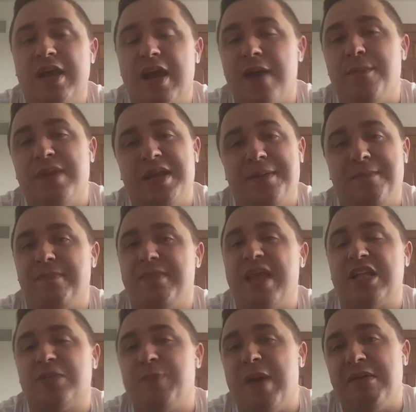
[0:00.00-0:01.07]
I mean,
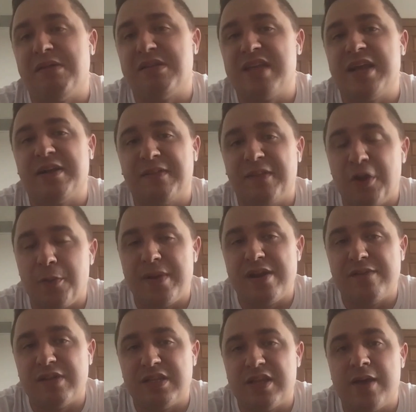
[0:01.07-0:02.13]
that's bound to take a little bit
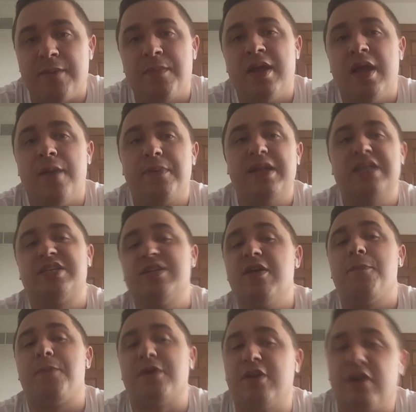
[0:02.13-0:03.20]
of a dip but he's still
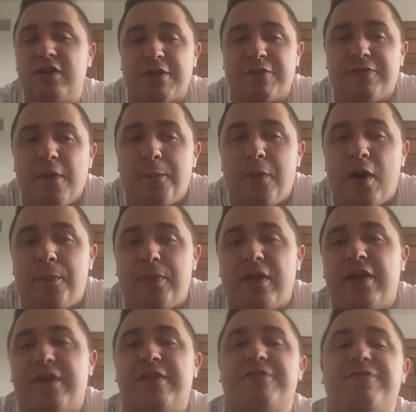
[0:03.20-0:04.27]
a productive football
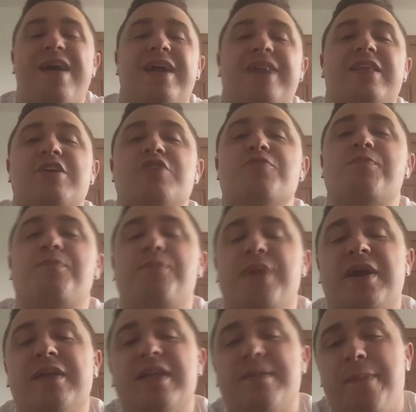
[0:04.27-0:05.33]
player. And the fact that you
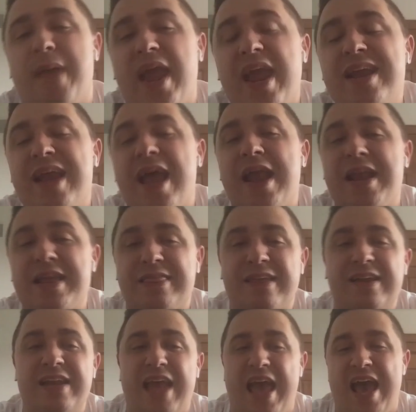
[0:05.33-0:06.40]
barely paid
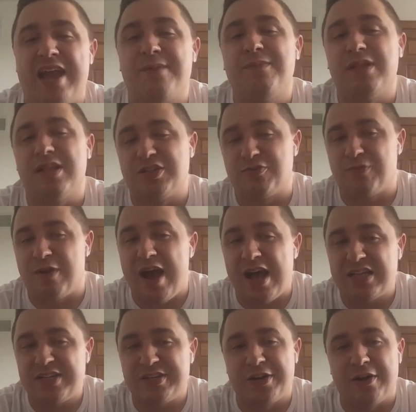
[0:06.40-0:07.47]
anything to add him to this
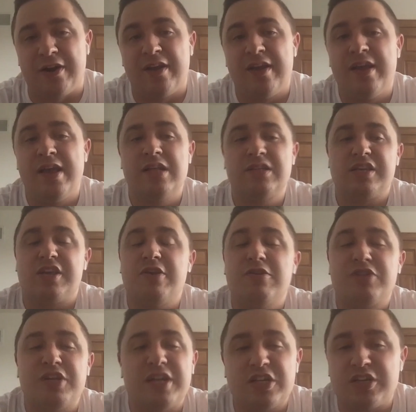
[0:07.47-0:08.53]
roster, it's a
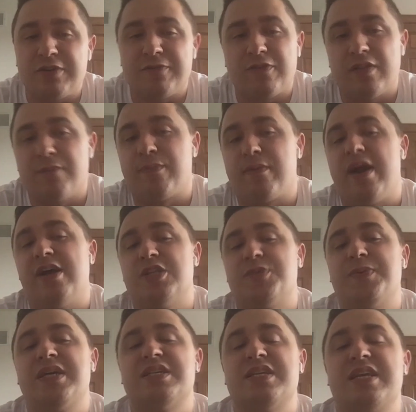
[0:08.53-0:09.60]
huge addition for the Browns
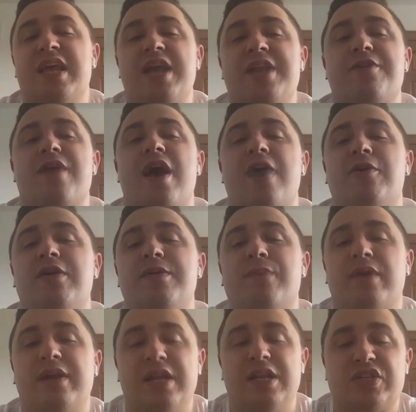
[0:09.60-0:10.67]
because, again, you're not only
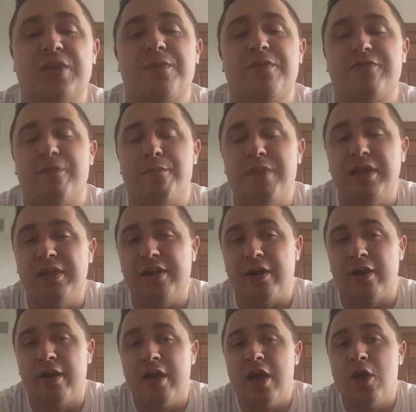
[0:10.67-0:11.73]
bringing in someone
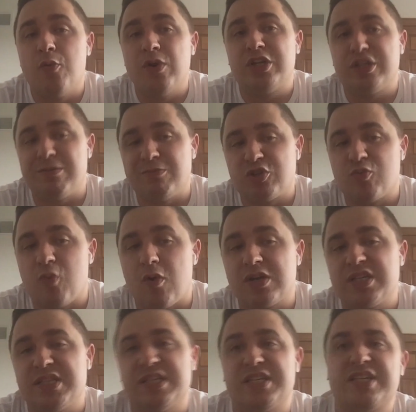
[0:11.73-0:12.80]
familiar with Jim
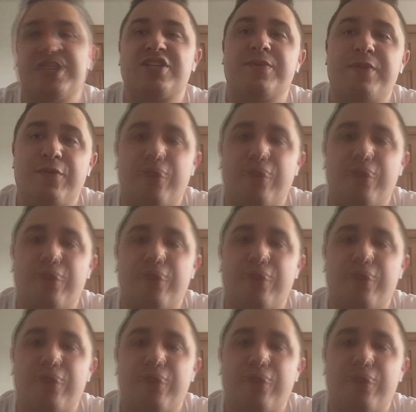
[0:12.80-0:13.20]
Schwartz and the system he